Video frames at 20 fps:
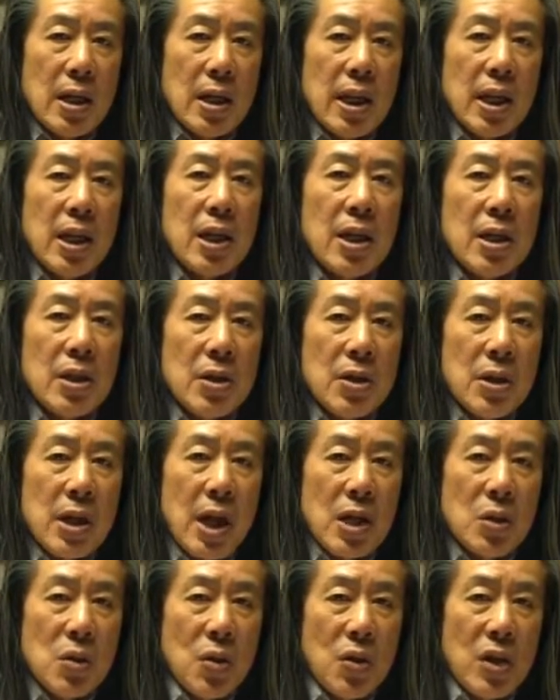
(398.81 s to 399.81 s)
Here
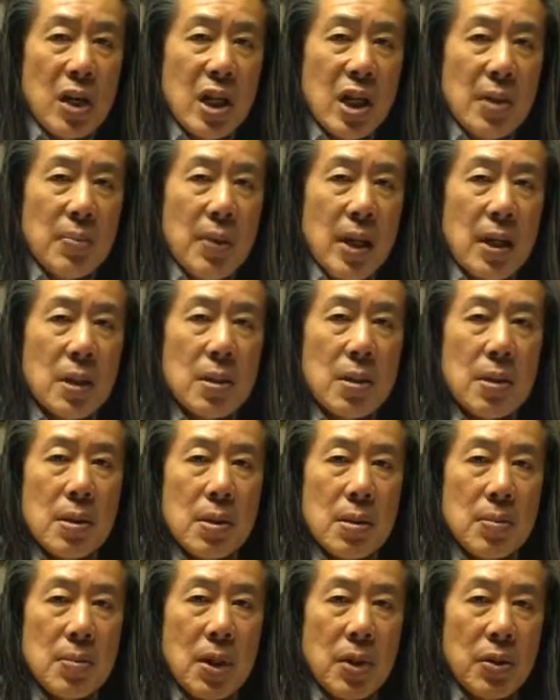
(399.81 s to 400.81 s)
you're now talking about
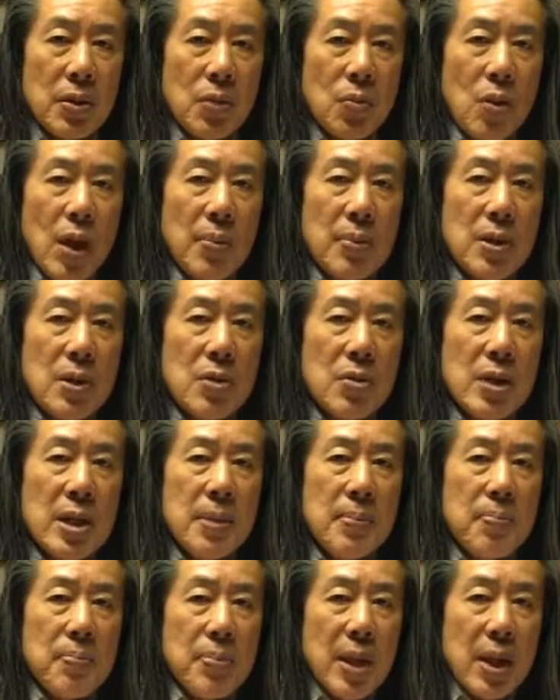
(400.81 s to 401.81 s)
modern
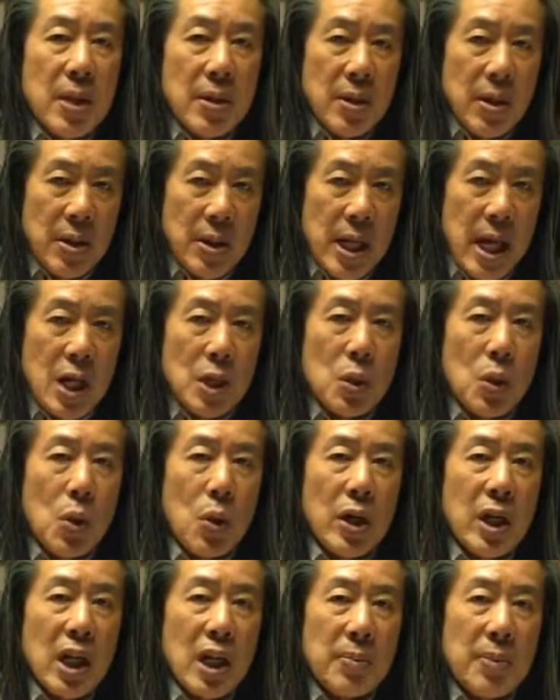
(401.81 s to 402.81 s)
weaponry, you're now
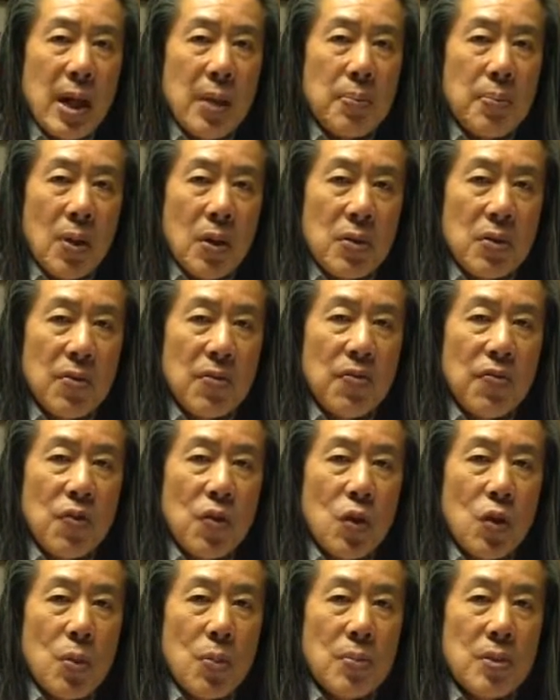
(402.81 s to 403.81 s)
talking about modern
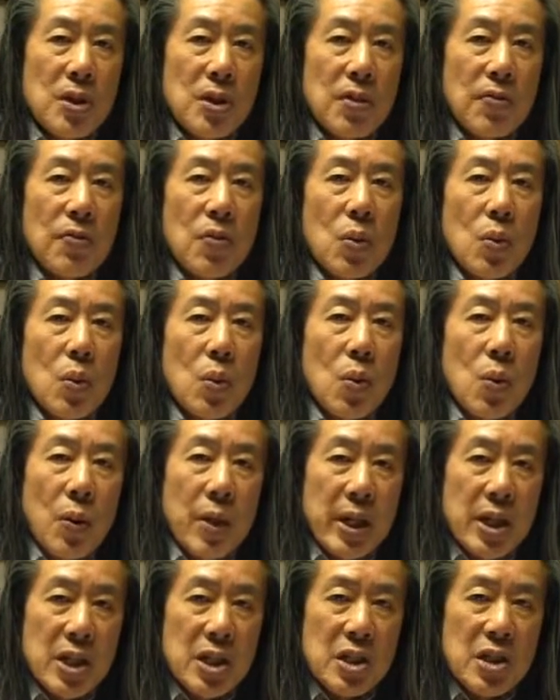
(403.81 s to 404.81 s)
forms of
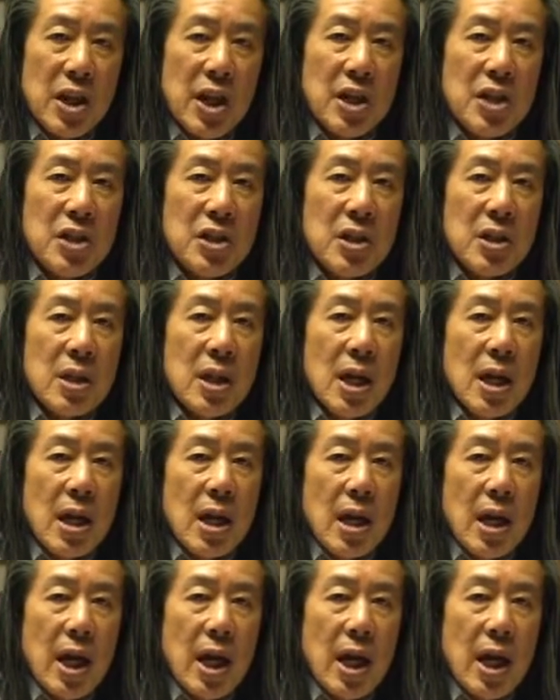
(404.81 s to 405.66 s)
organization,